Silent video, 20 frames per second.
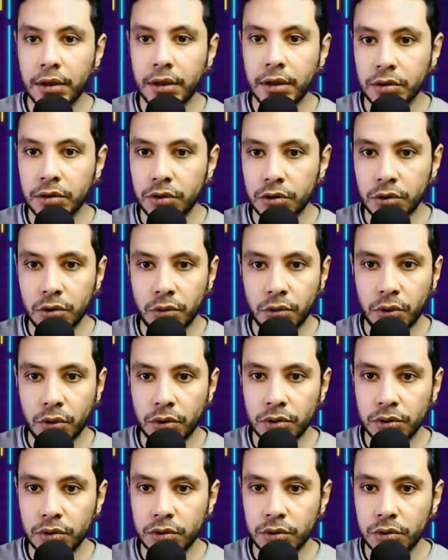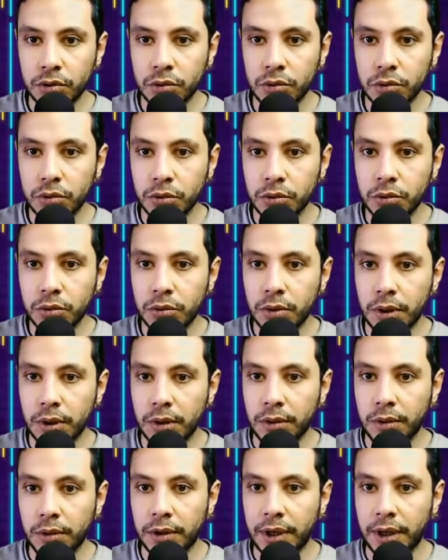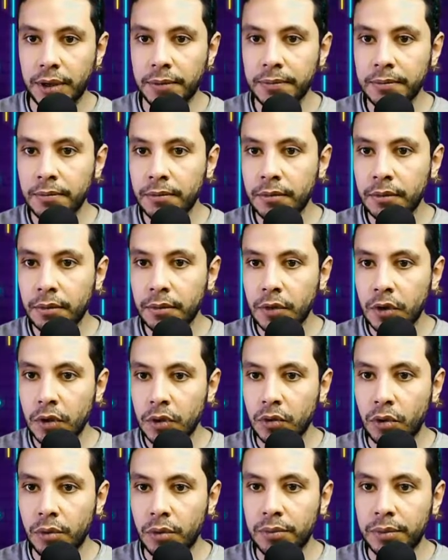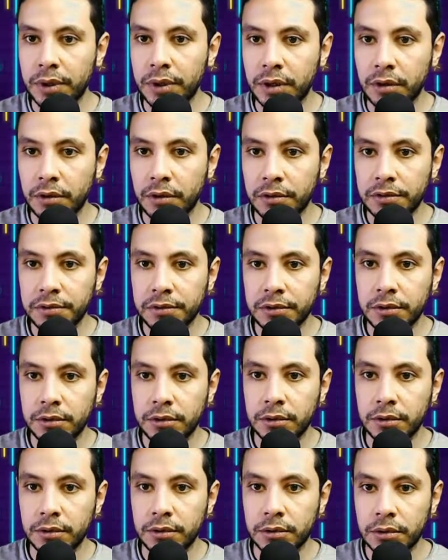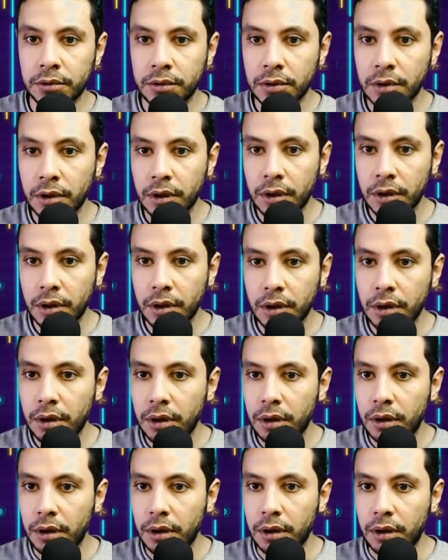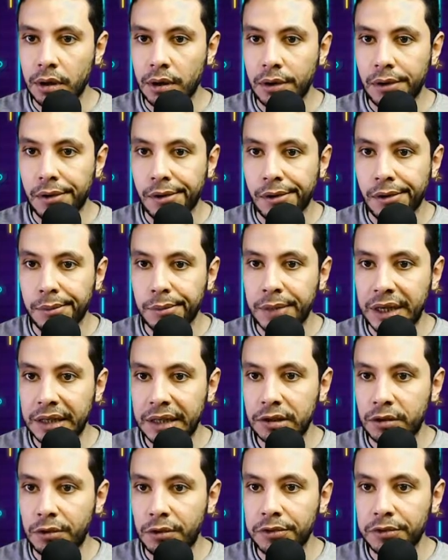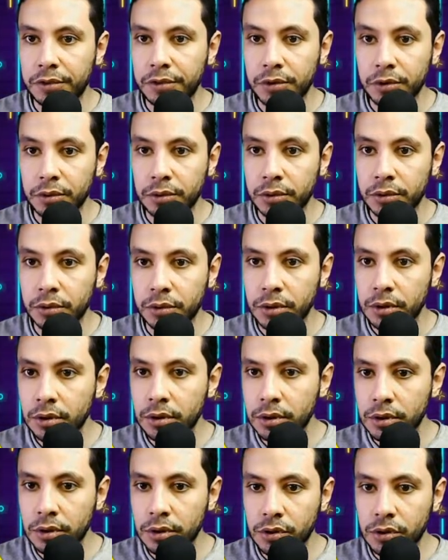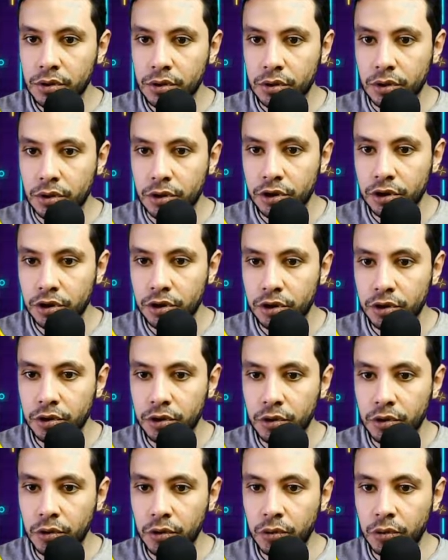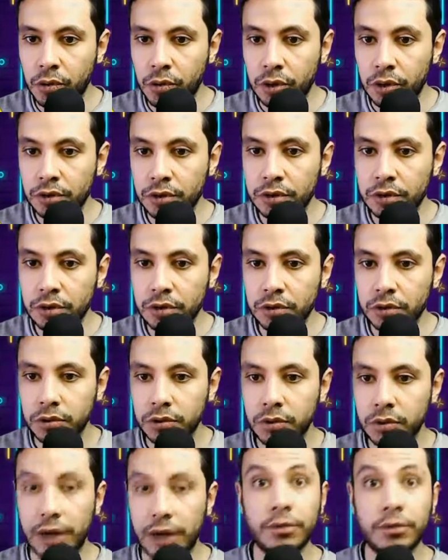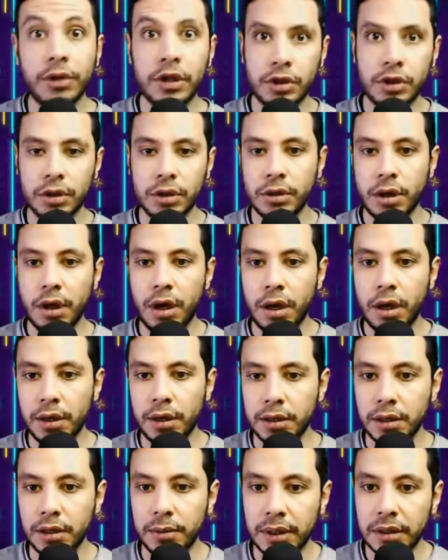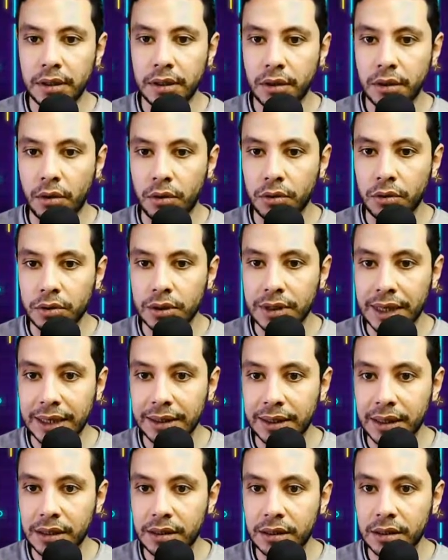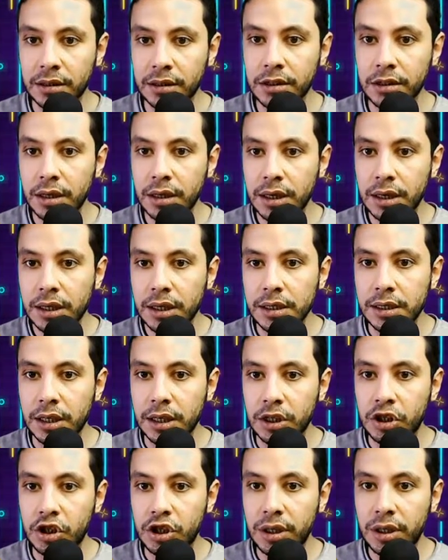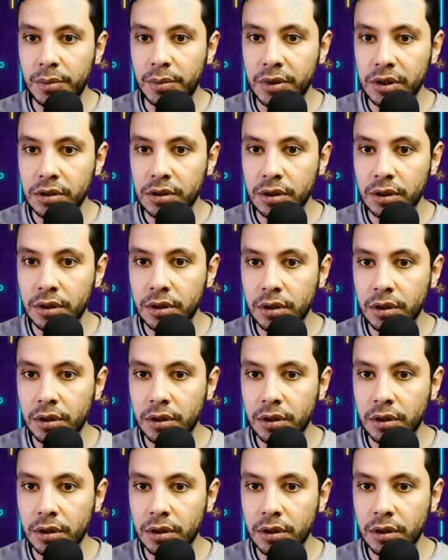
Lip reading: you want to top back of your backs of your search, you want to arrange it depending on the distance, the cheapest,